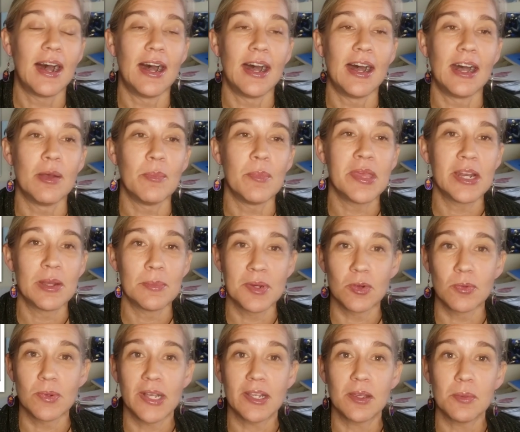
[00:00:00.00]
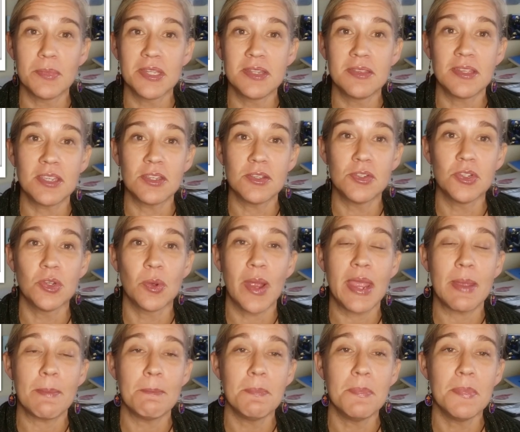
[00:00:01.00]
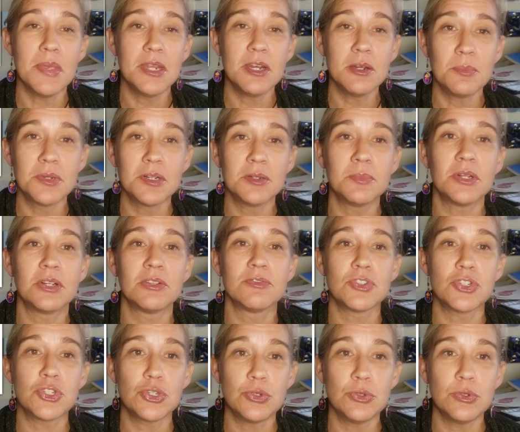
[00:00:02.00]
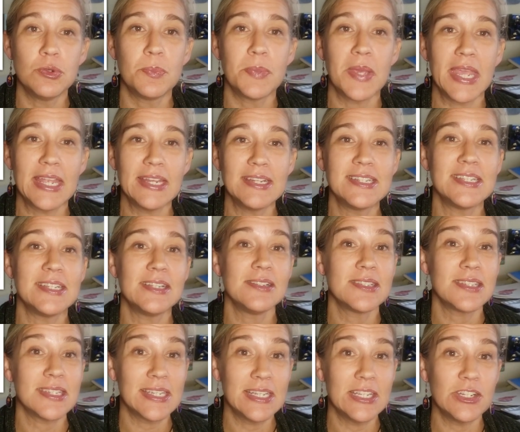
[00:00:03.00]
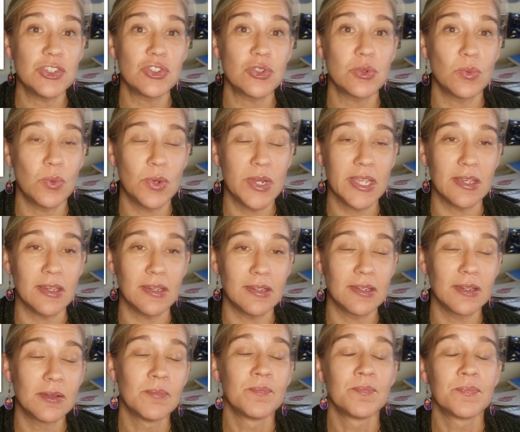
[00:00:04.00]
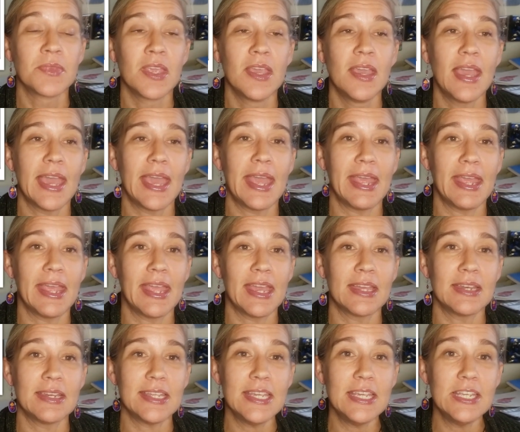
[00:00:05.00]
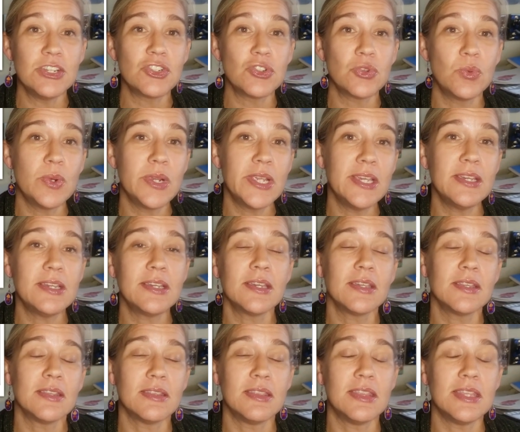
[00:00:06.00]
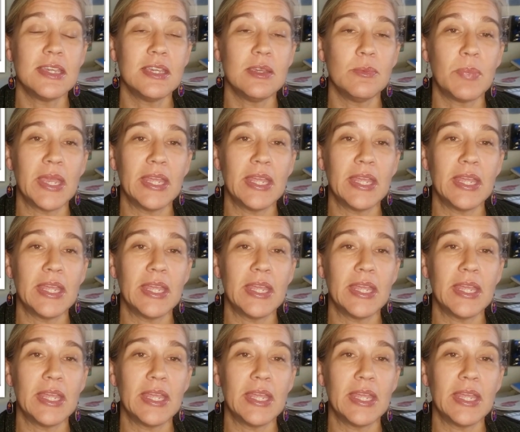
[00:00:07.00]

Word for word: Um, and I'm gonna recommend that you do a minimum of two paintings each week. And each week, the